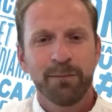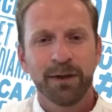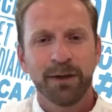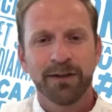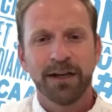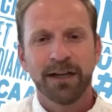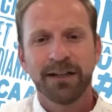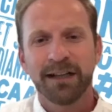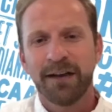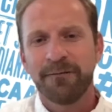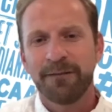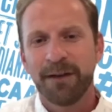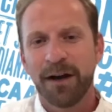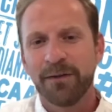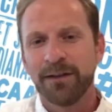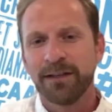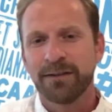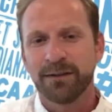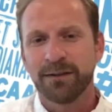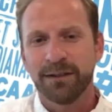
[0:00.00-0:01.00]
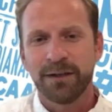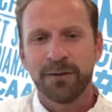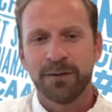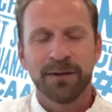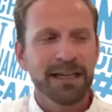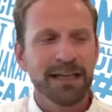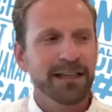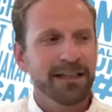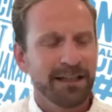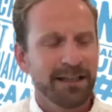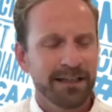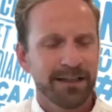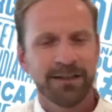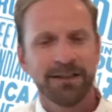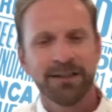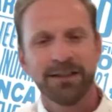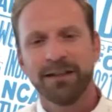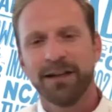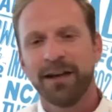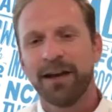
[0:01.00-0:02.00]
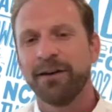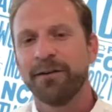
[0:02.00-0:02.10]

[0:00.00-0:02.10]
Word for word: But luckily, I found this unique niche